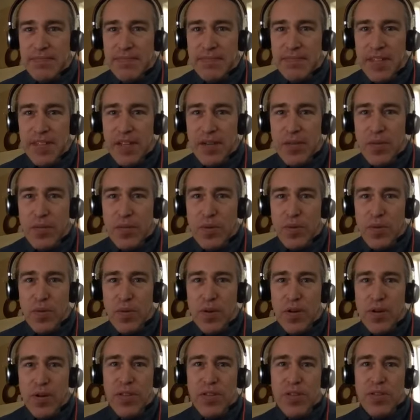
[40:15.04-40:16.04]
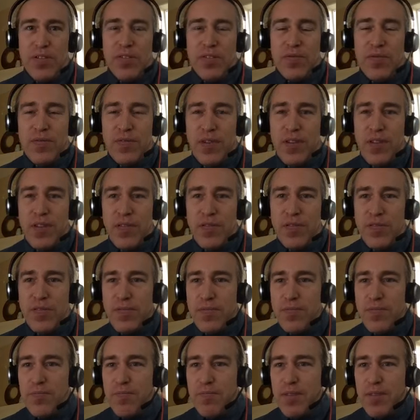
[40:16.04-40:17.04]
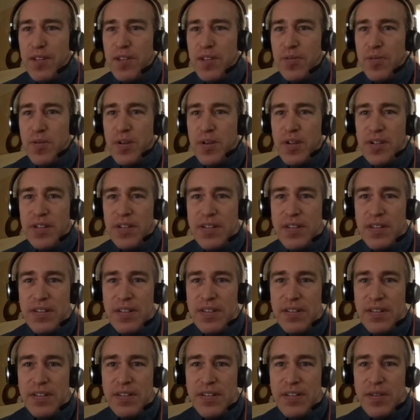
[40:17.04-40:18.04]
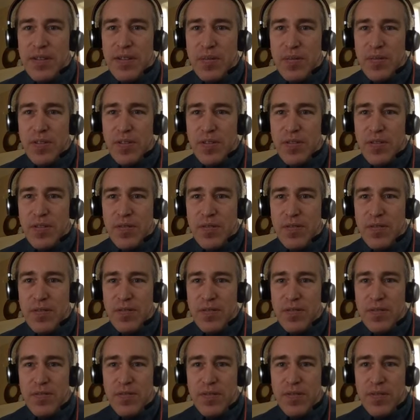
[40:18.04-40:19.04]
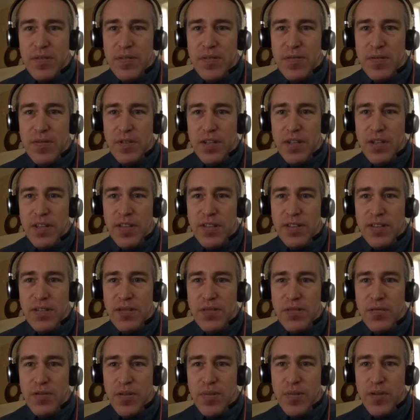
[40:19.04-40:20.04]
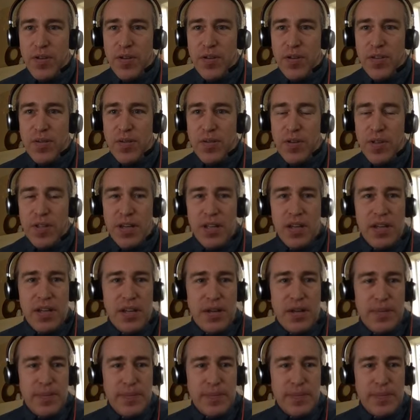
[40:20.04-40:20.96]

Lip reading: Like, what are other experiences in terms of release and reproducibility?